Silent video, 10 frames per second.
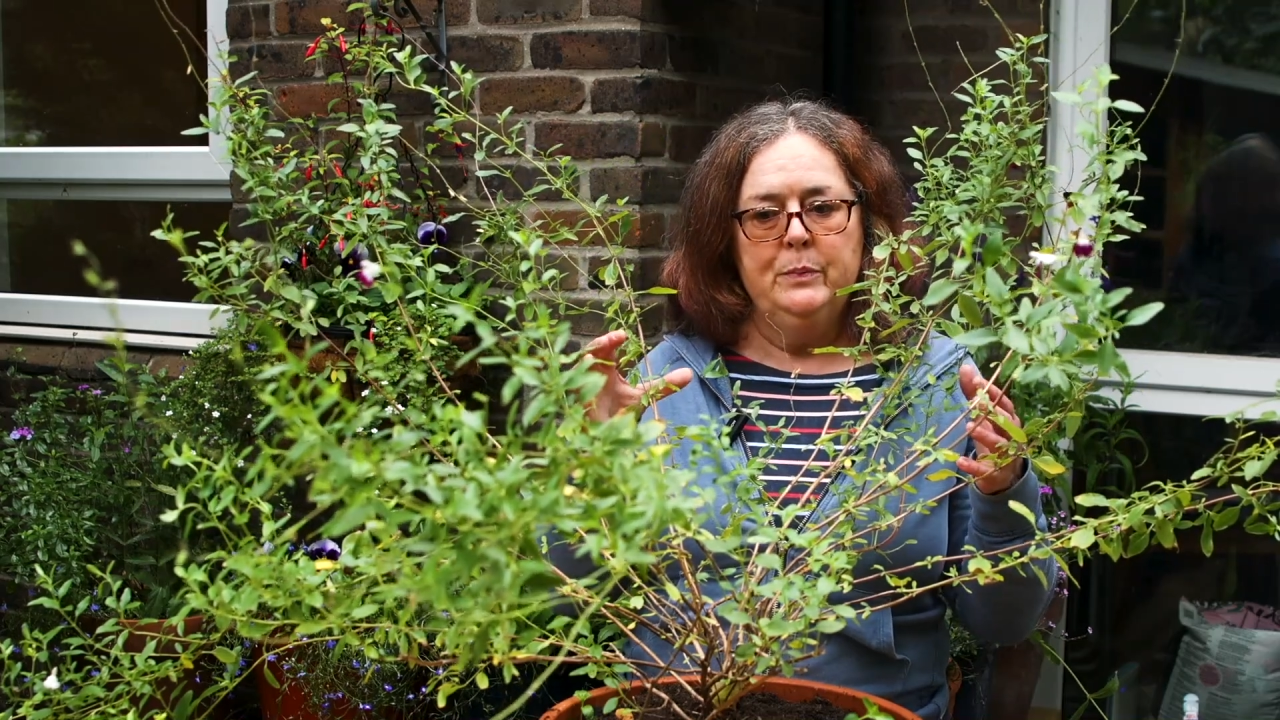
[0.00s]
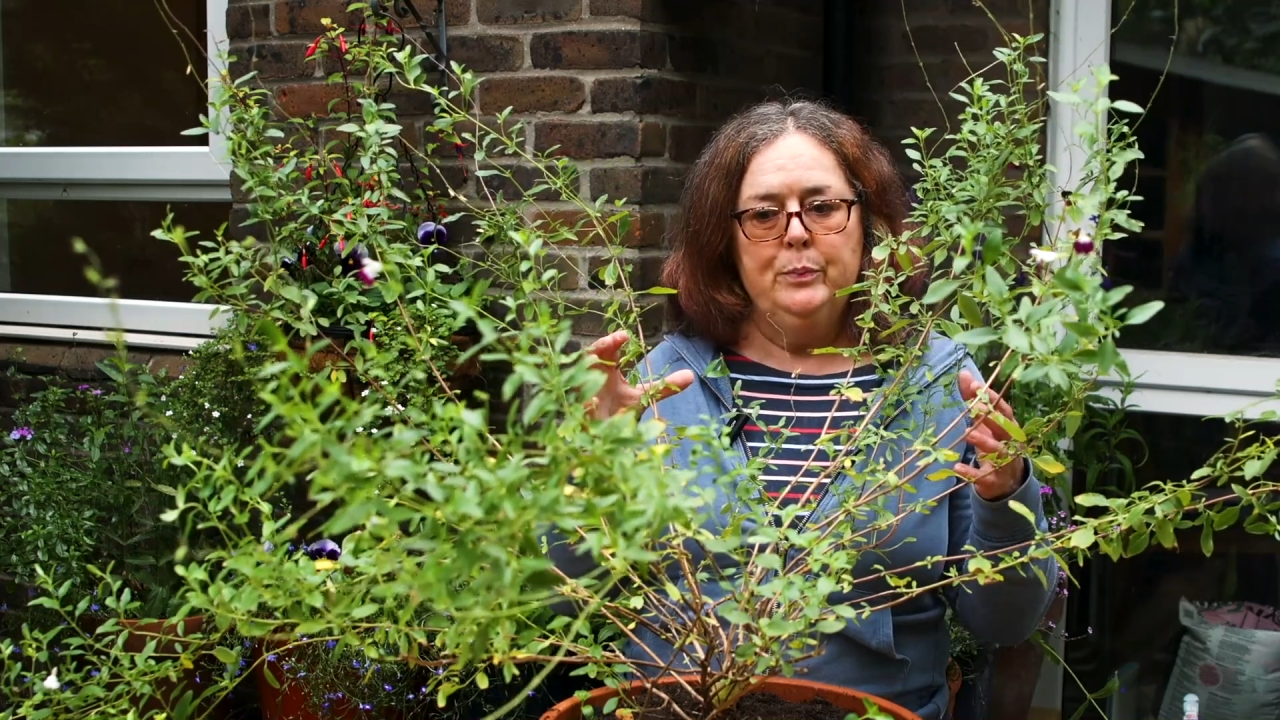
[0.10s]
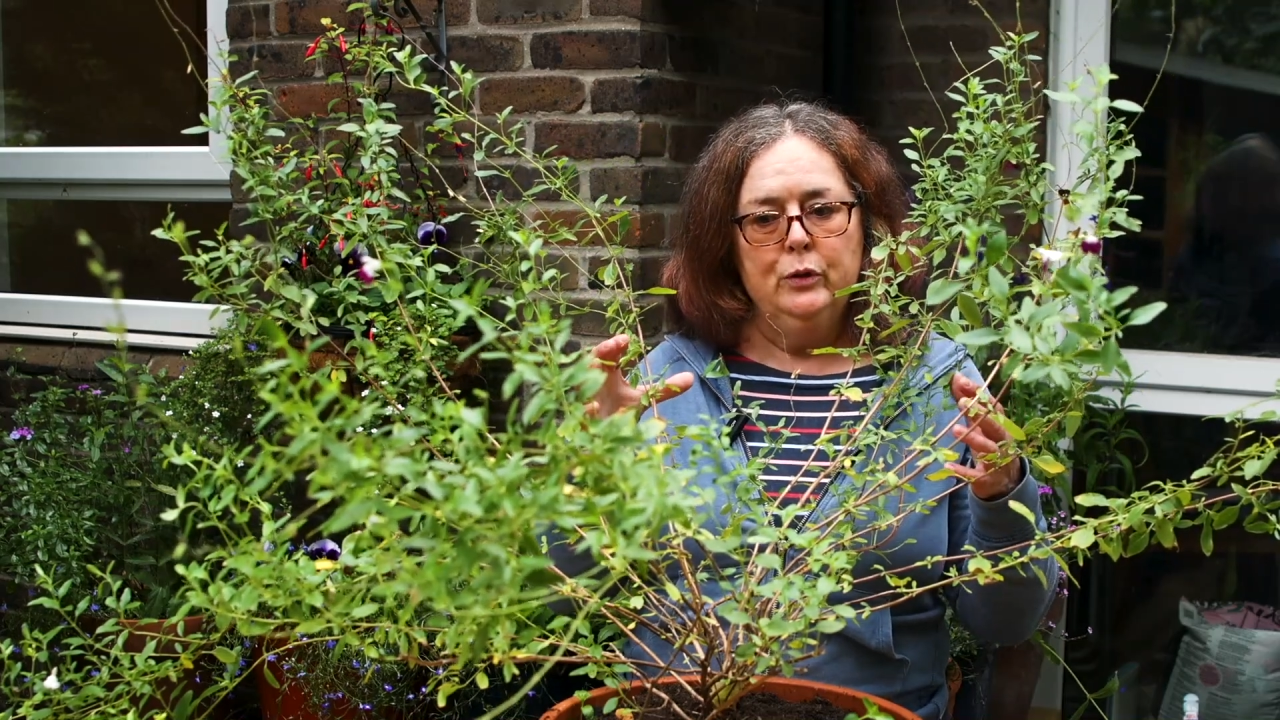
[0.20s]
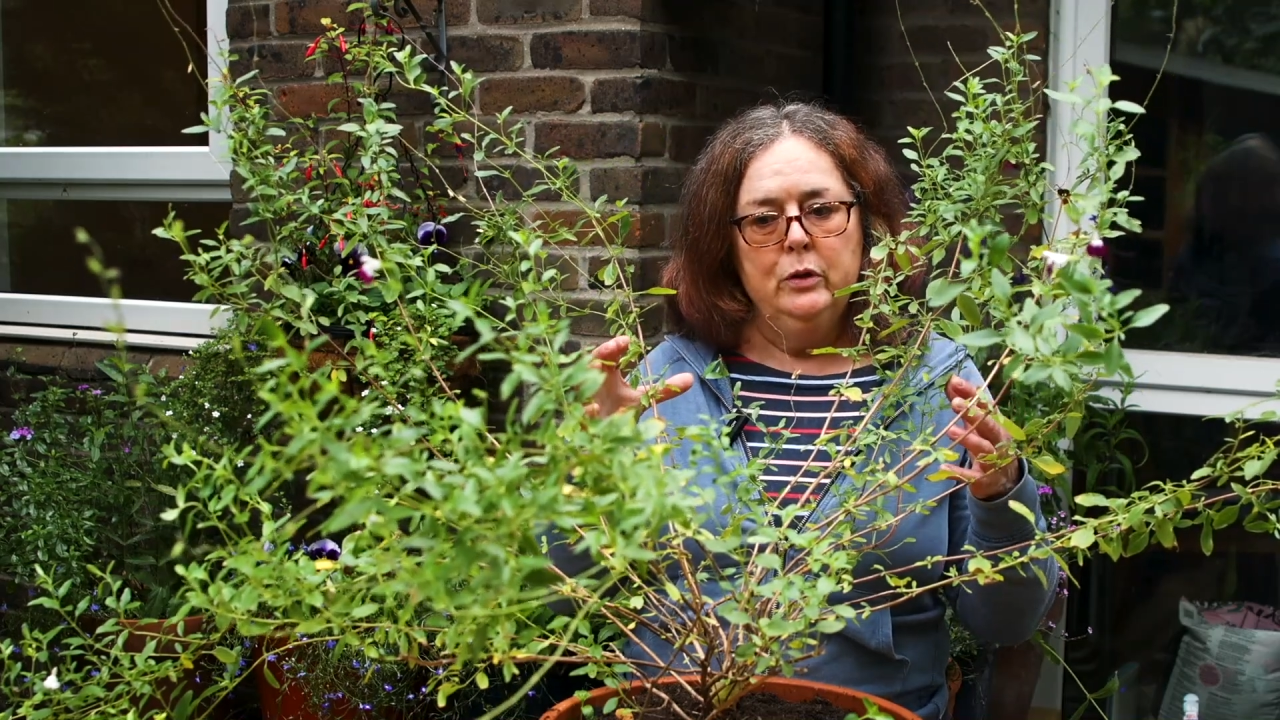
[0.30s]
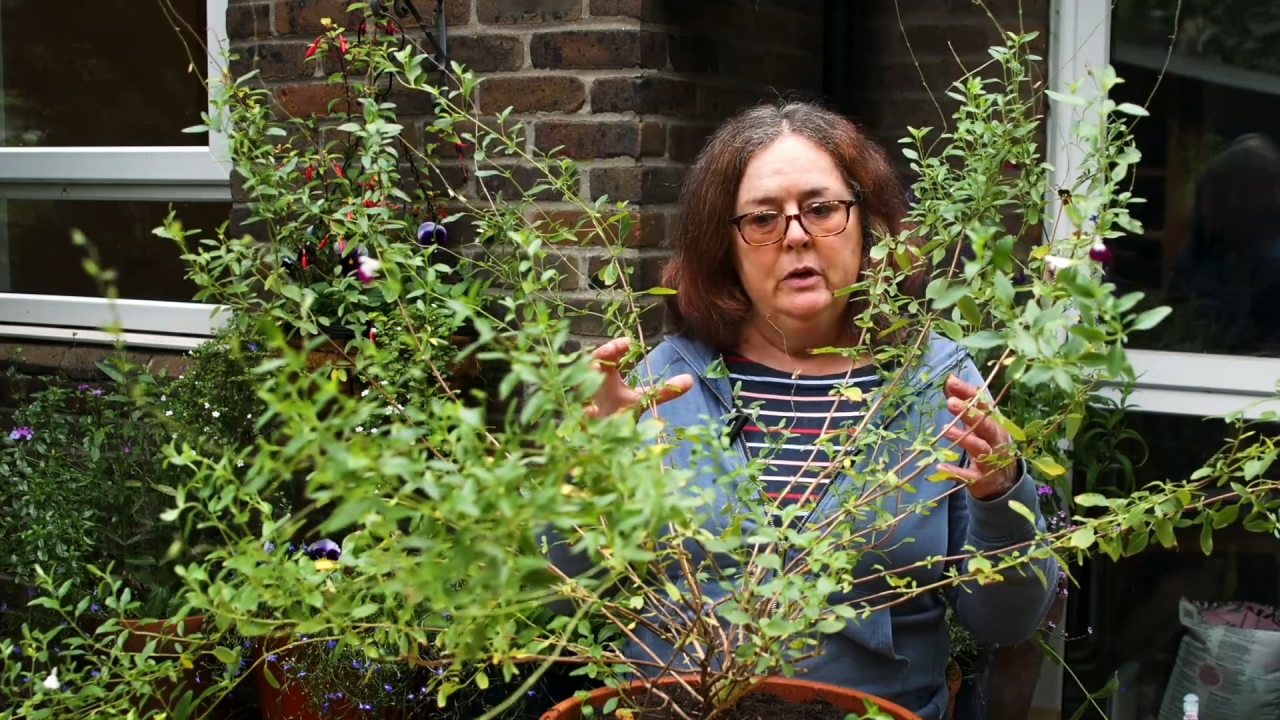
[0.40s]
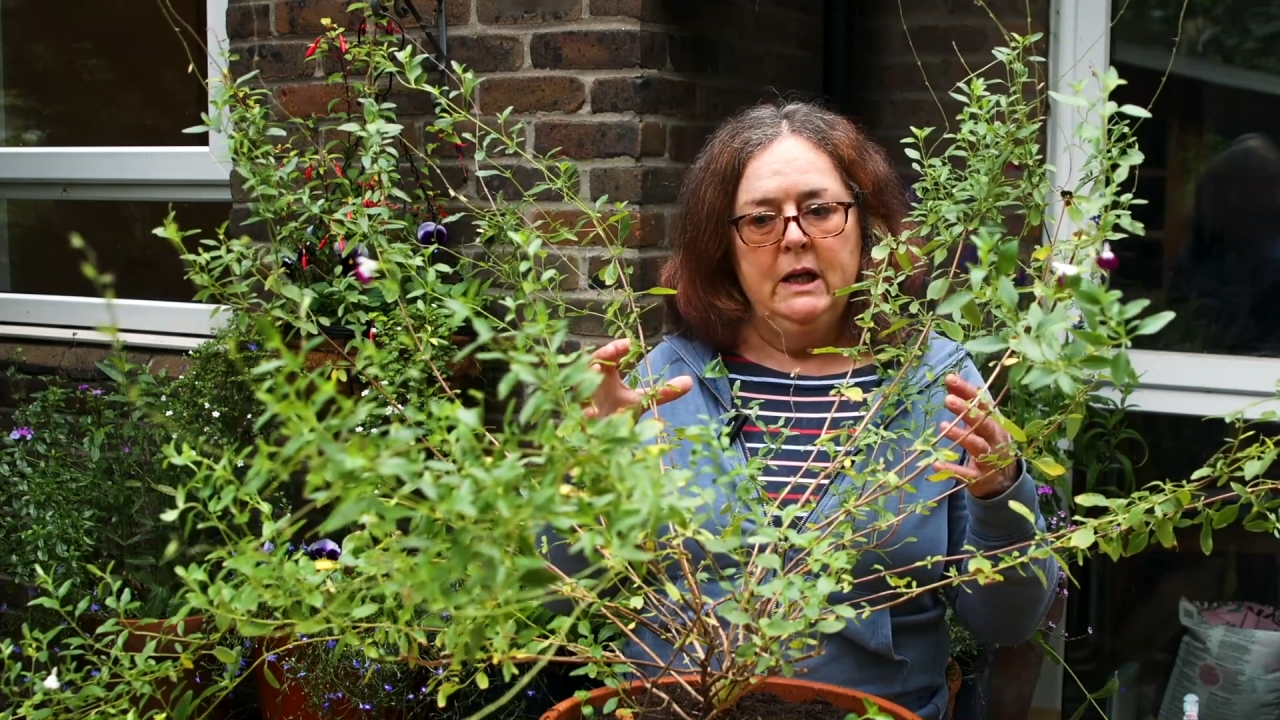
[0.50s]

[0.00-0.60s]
prune